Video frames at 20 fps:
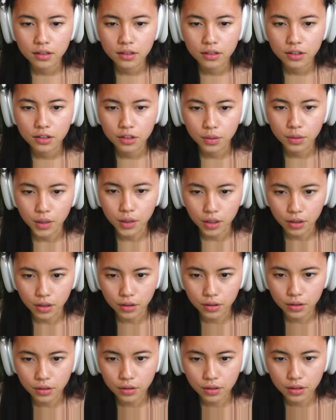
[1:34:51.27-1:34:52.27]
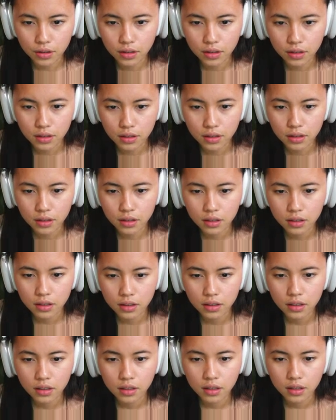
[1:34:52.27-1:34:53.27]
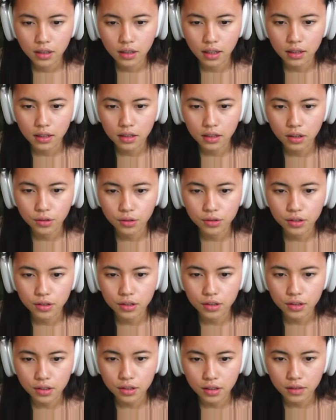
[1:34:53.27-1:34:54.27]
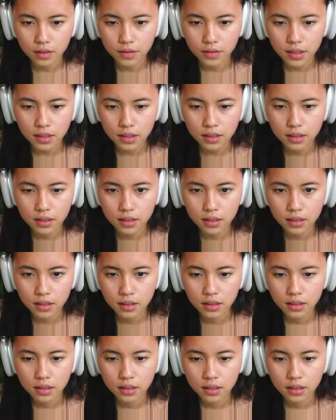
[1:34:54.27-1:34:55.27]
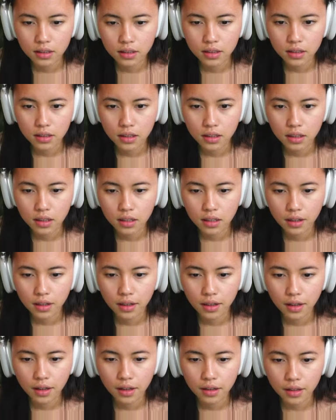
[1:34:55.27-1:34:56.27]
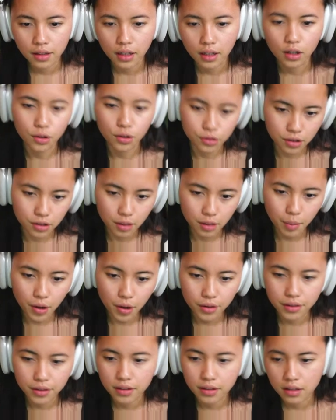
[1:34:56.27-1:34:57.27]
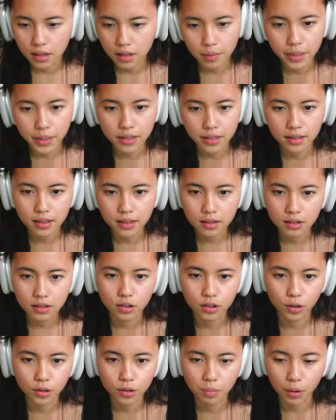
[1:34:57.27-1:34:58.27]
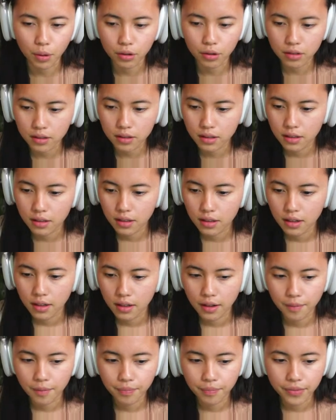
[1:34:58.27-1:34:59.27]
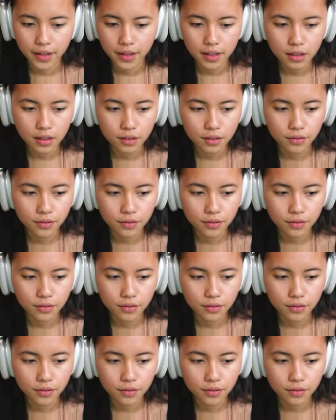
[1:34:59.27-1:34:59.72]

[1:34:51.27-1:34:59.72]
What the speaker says: to a node, then goes to the service, then goes to the pods. That makes sense, node port. Then you've